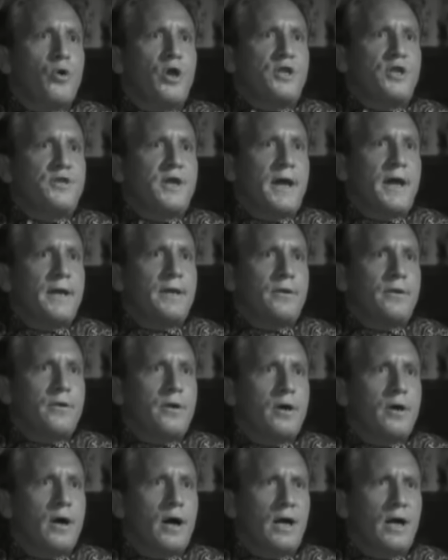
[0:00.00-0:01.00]
demons were
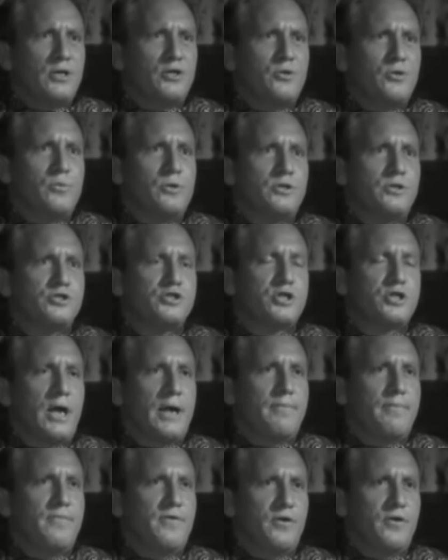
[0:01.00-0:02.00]
internal, but our
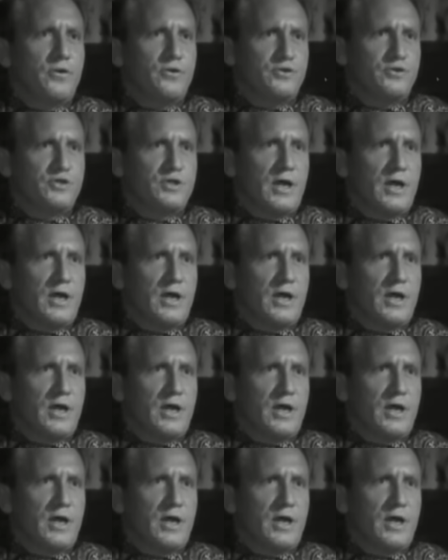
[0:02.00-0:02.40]
next star's